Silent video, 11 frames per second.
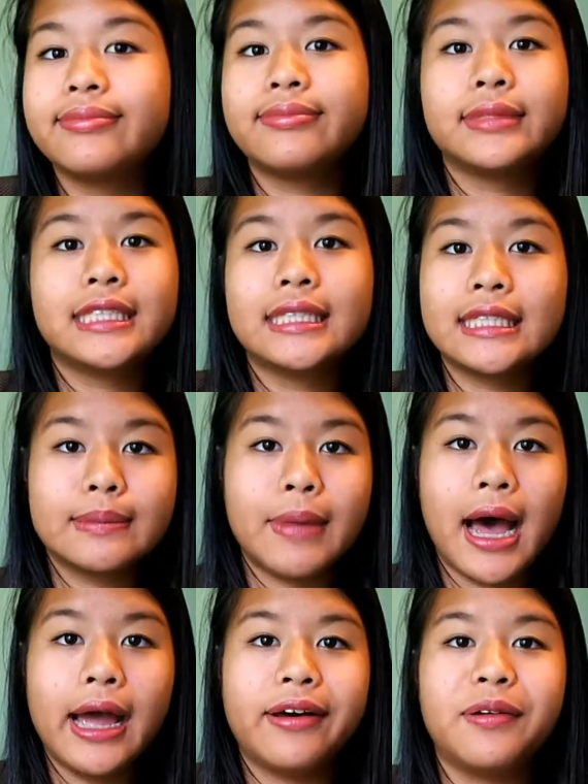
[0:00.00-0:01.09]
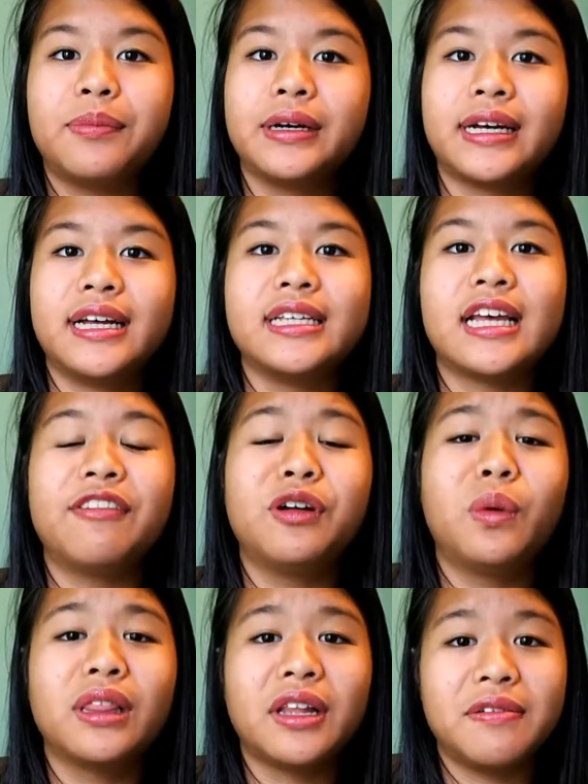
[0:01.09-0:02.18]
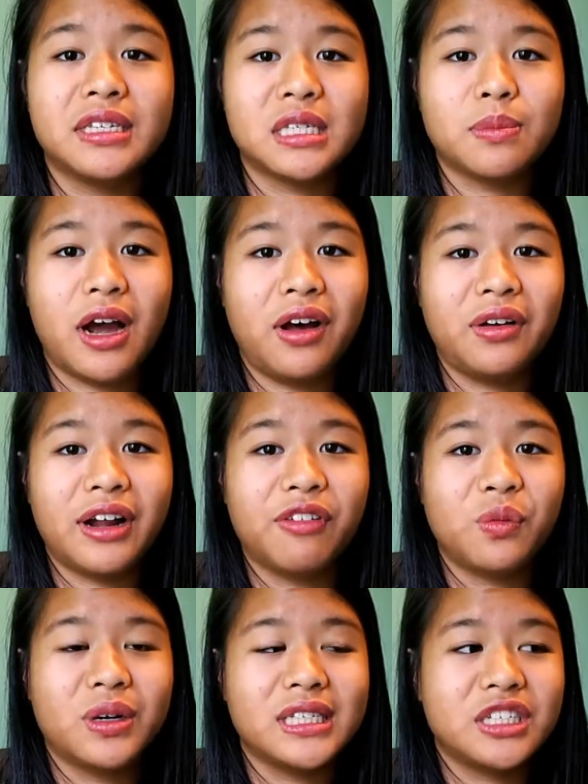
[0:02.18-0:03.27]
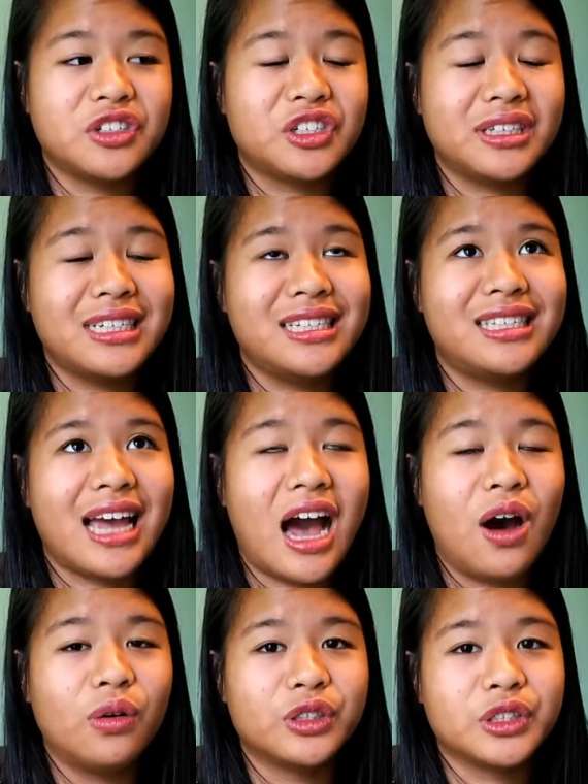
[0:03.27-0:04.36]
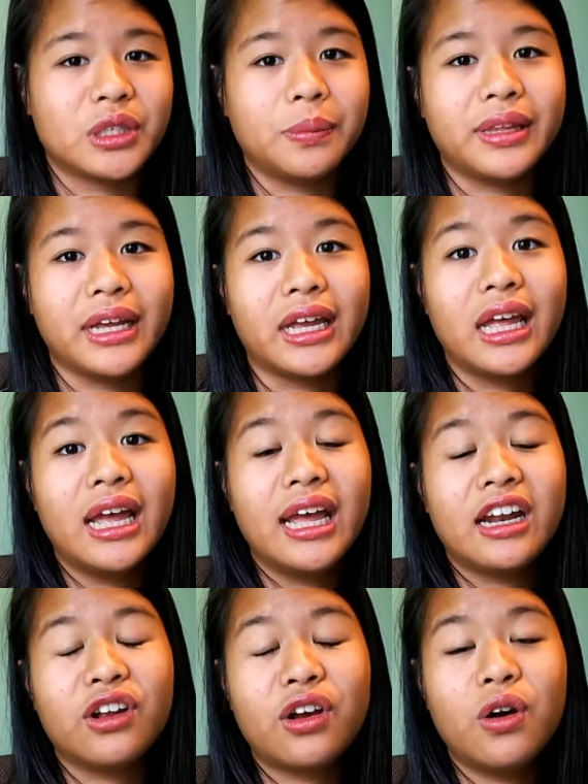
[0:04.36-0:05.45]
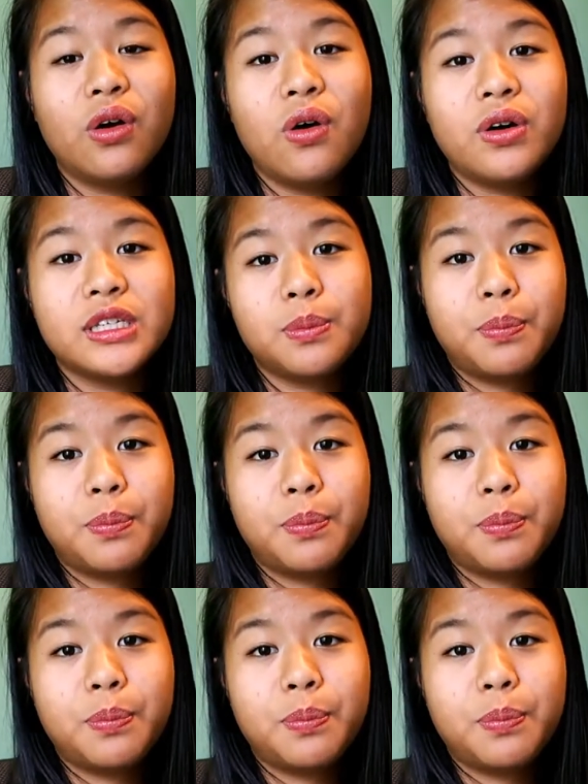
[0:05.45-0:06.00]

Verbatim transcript: Just to smile, because everyone loves a smile and everyone's usually down or something, and it can always